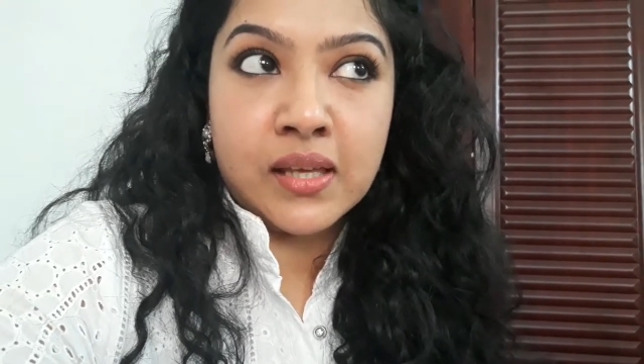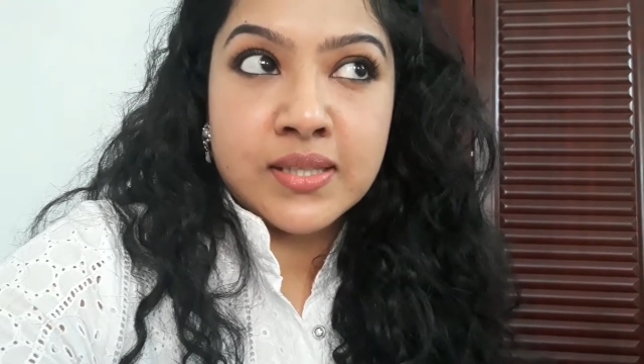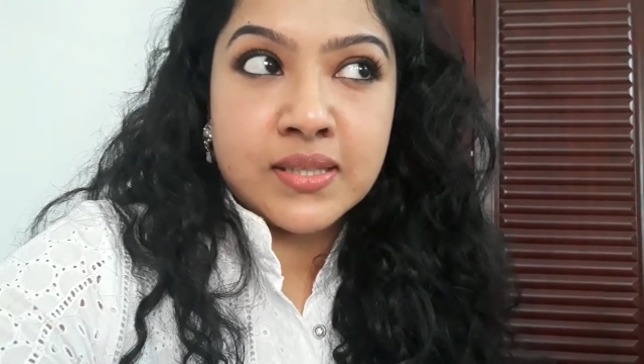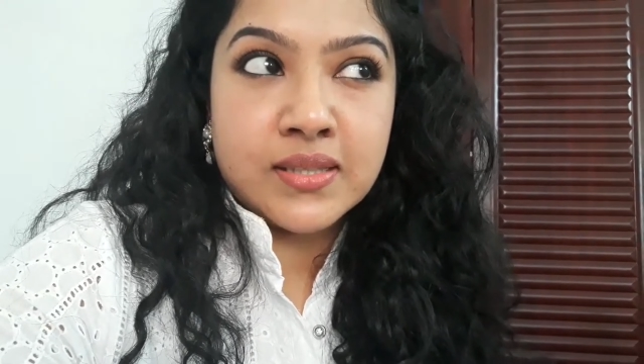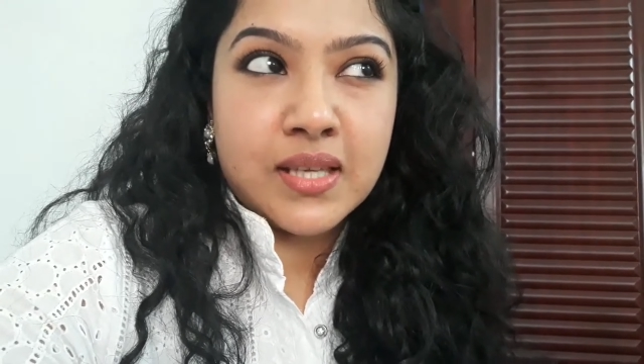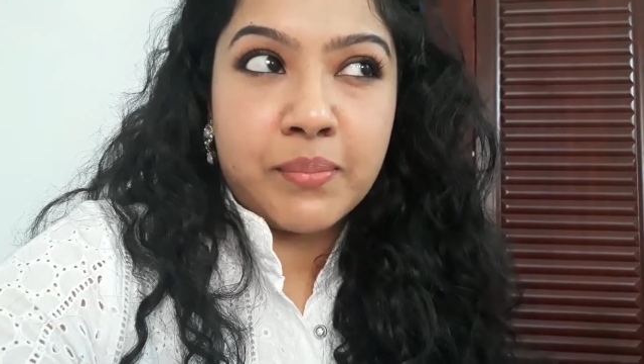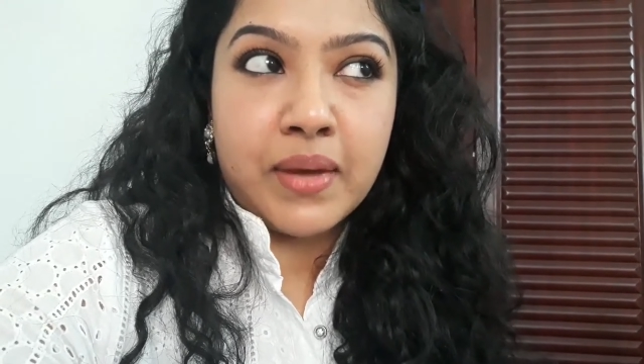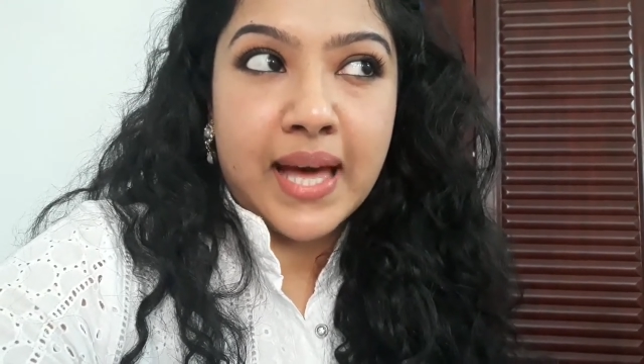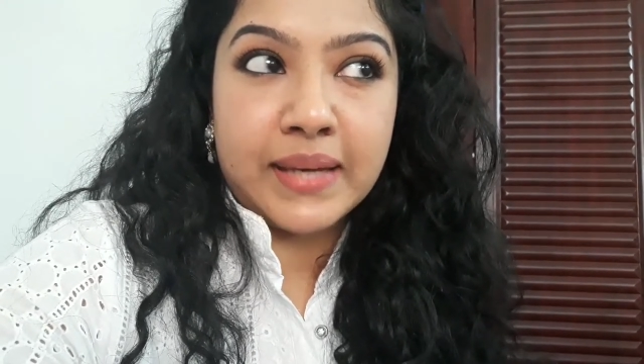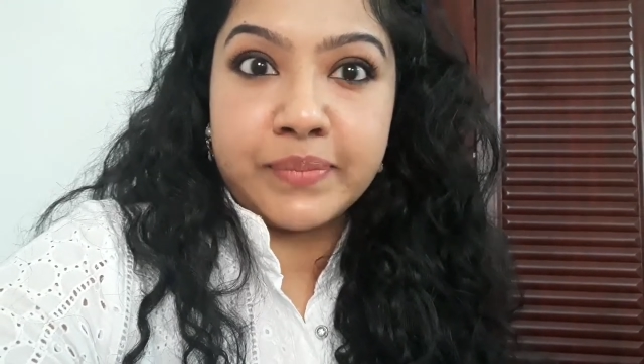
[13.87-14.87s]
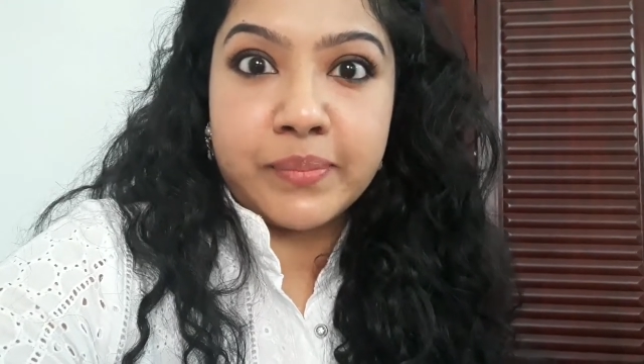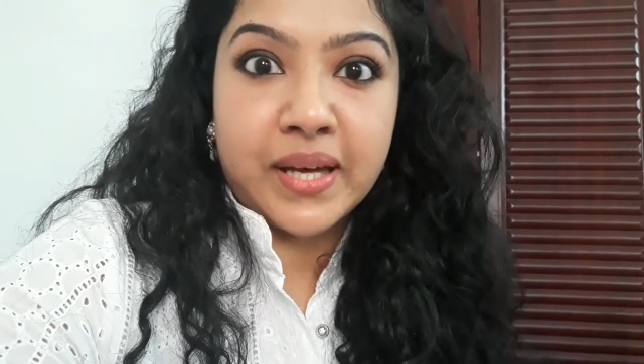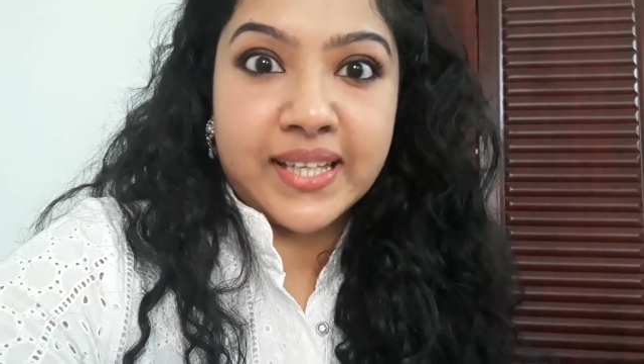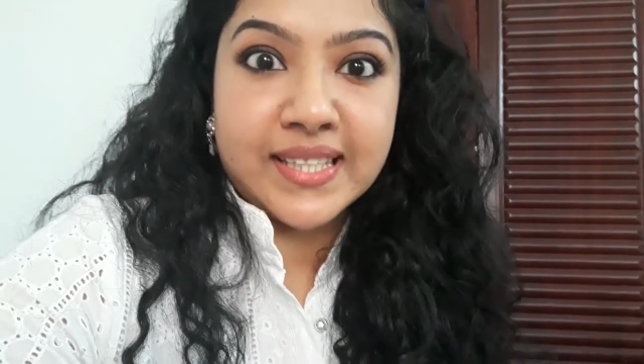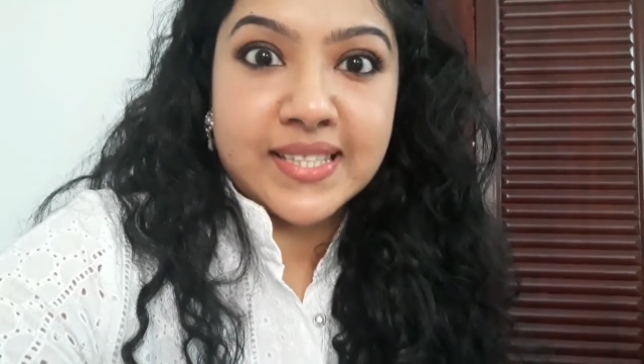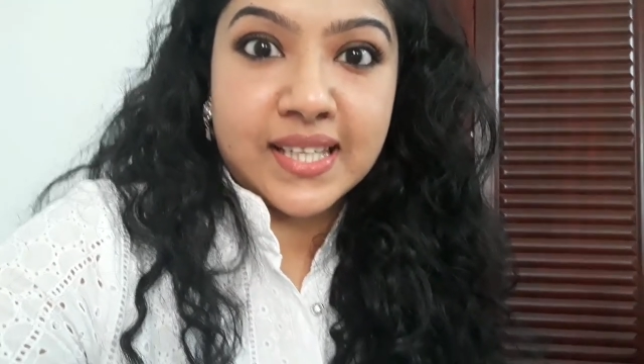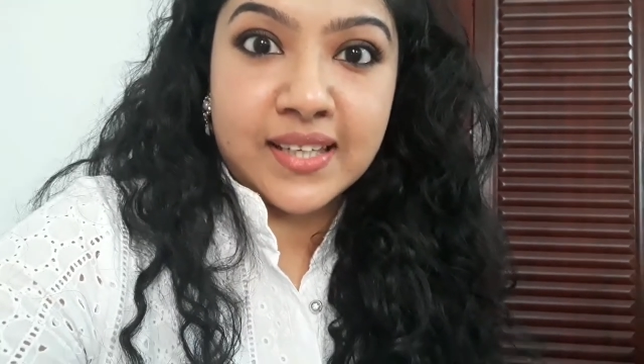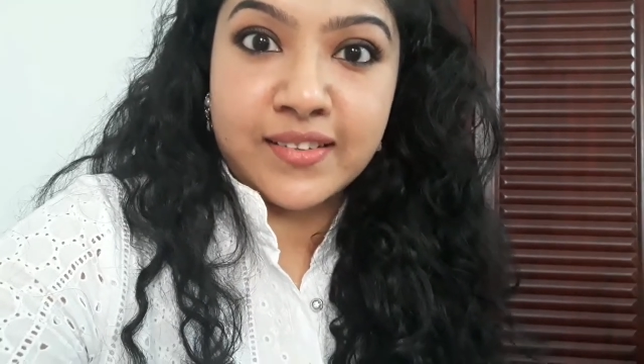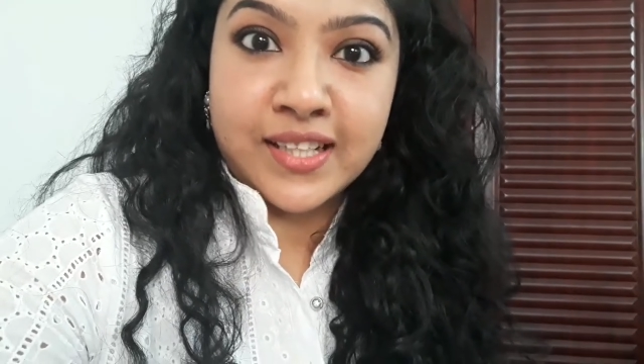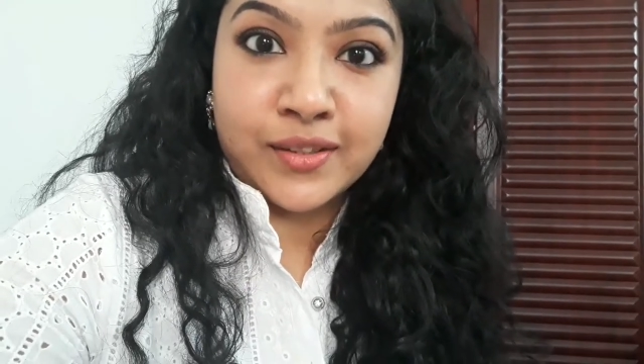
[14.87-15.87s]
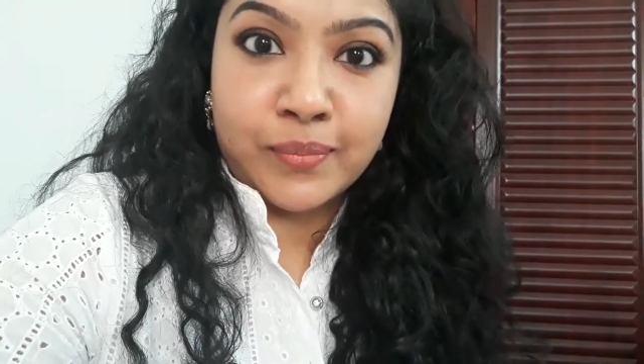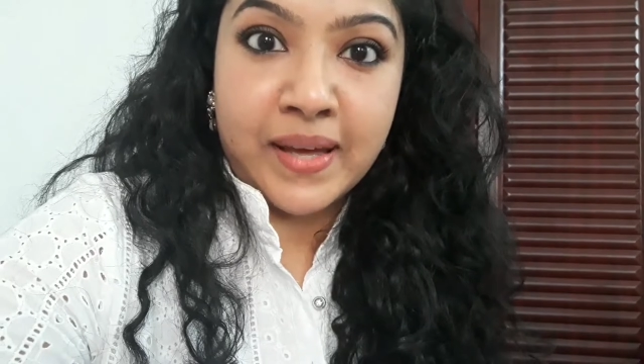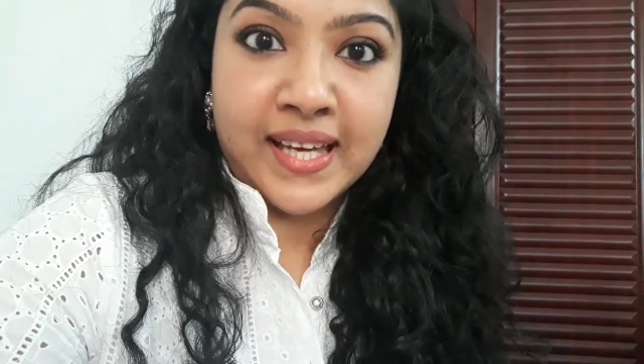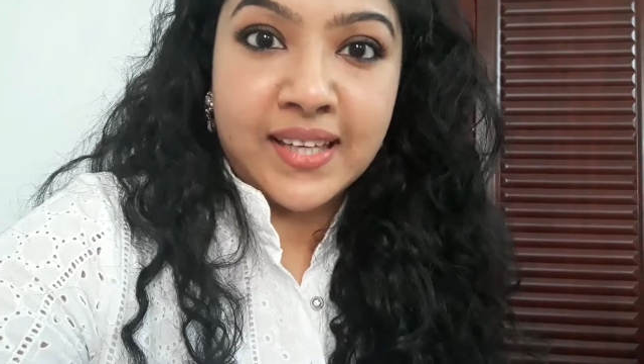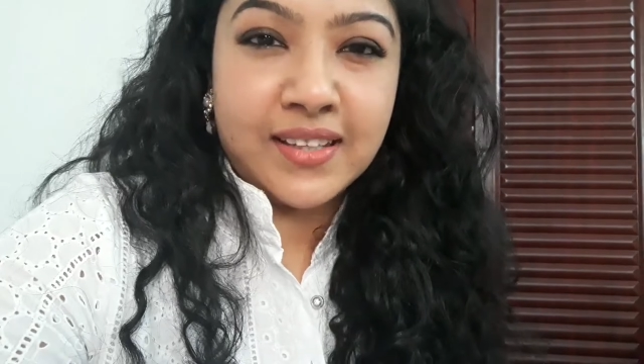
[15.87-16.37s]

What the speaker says: some hypermarkets here in Dubai,